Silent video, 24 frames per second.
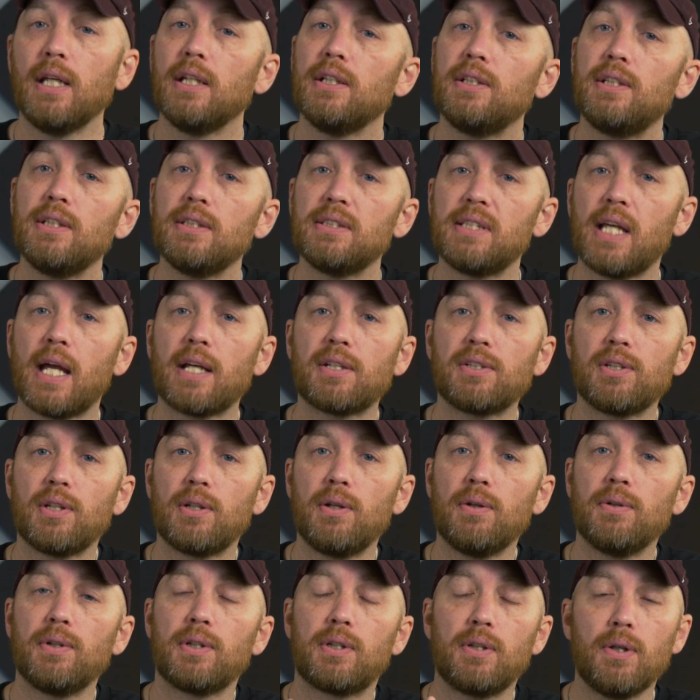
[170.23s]
She's actually
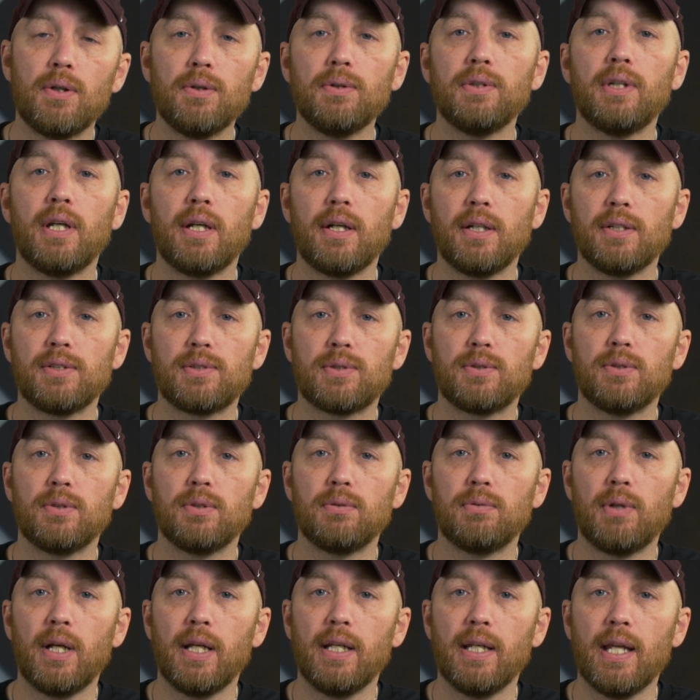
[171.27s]
going to culinary
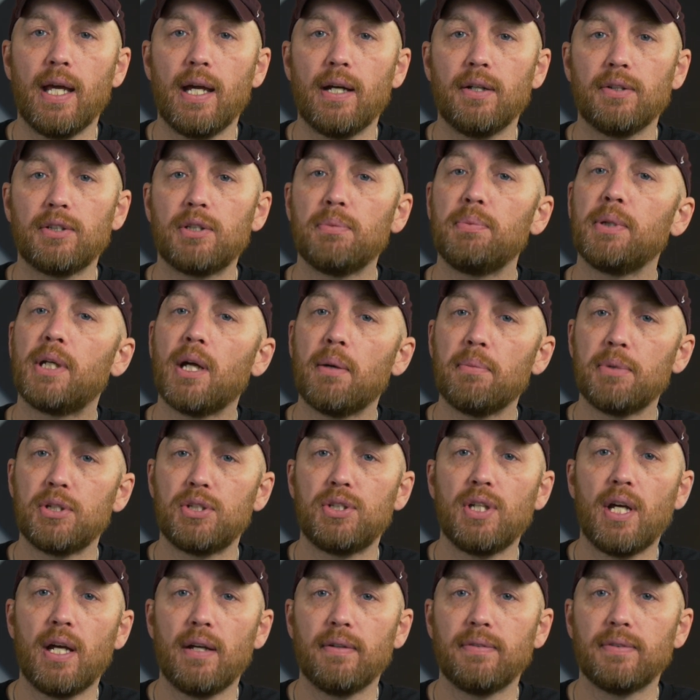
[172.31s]
school right now to become a
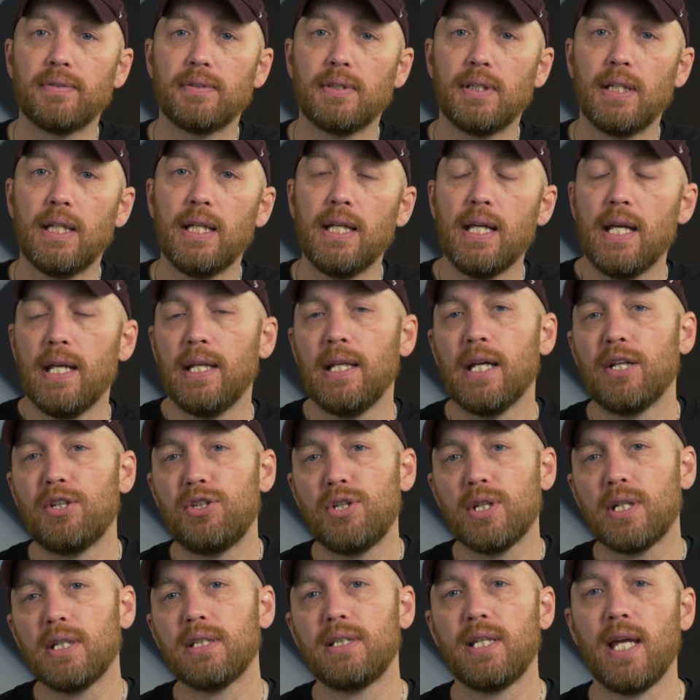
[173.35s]
chef. Now,
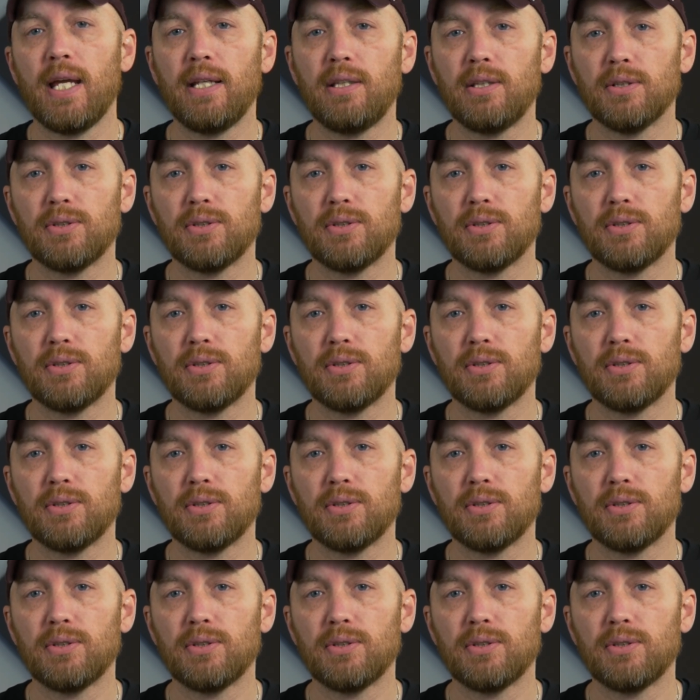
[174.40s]
she could take